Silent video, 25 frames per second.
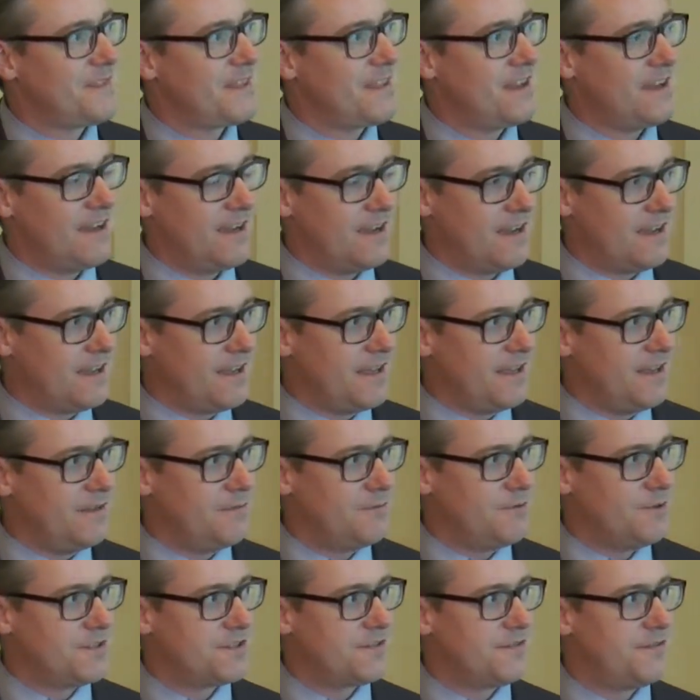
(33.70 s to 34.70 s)
It
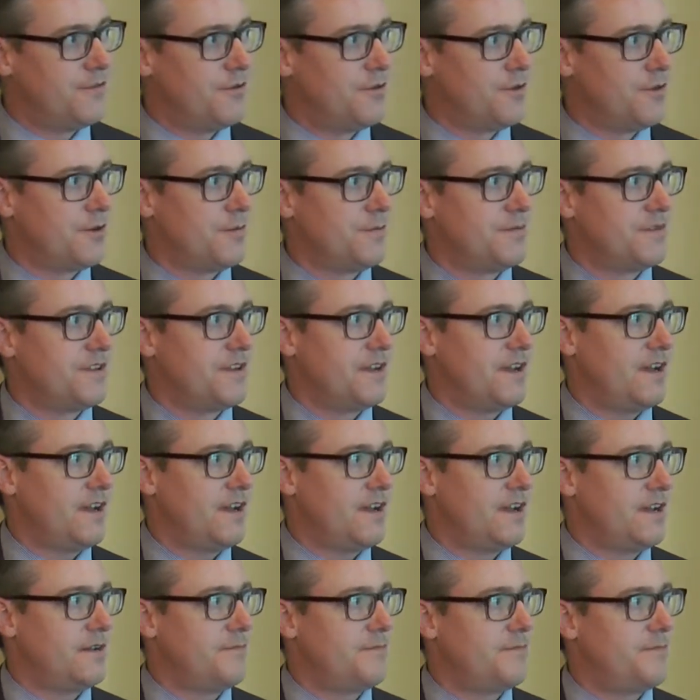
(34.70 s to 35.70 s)
was formed
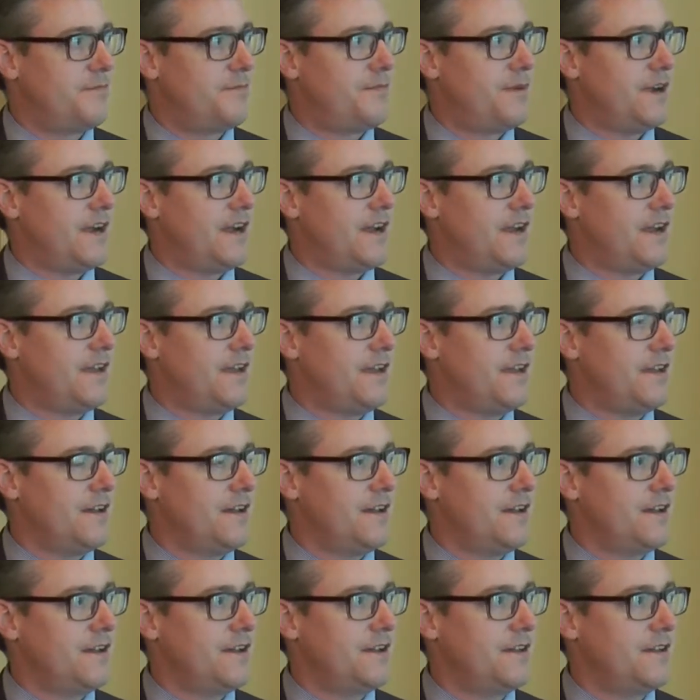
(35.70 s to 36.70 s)

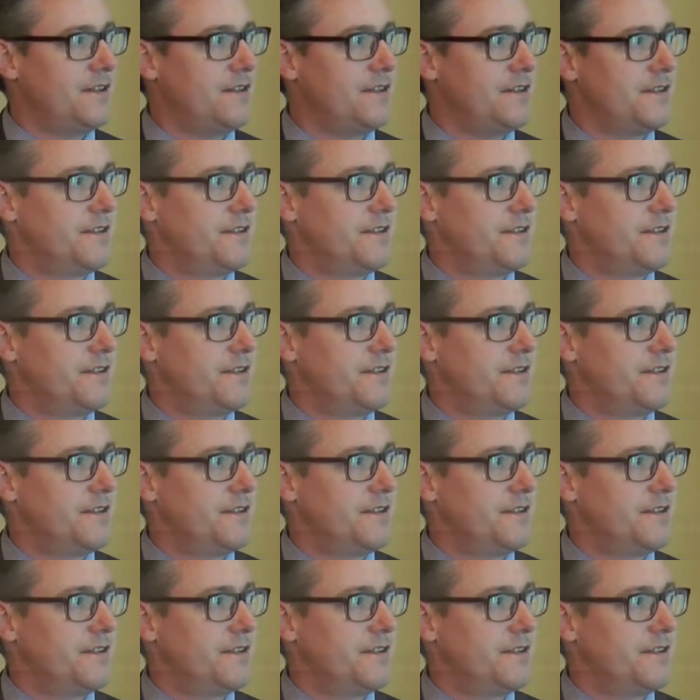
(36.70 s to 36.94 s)
by